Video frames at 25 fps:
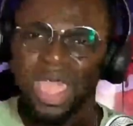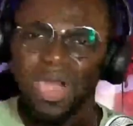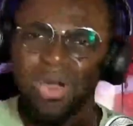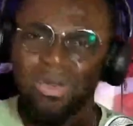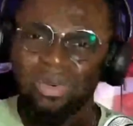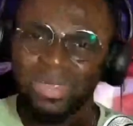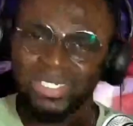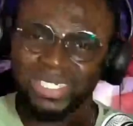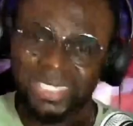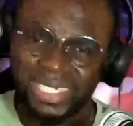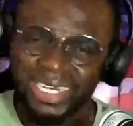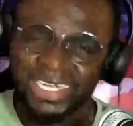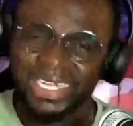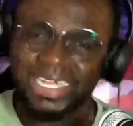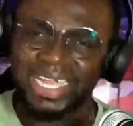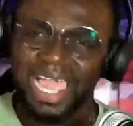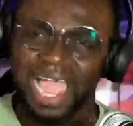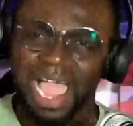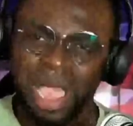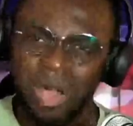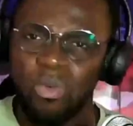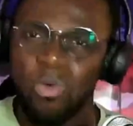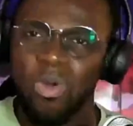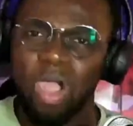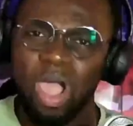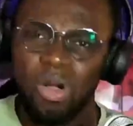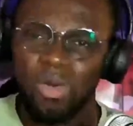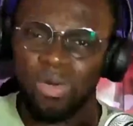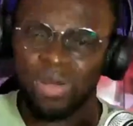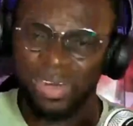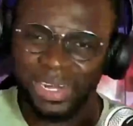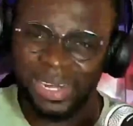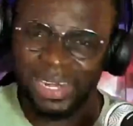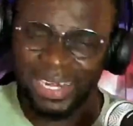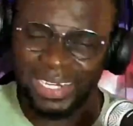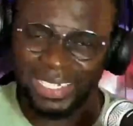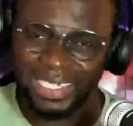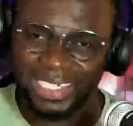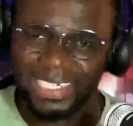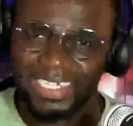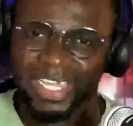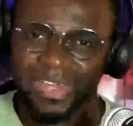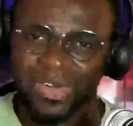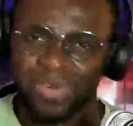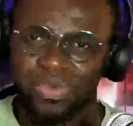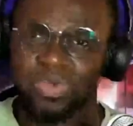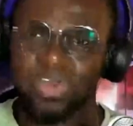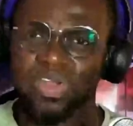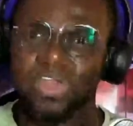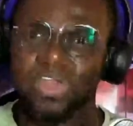watching a car wow on a tiano.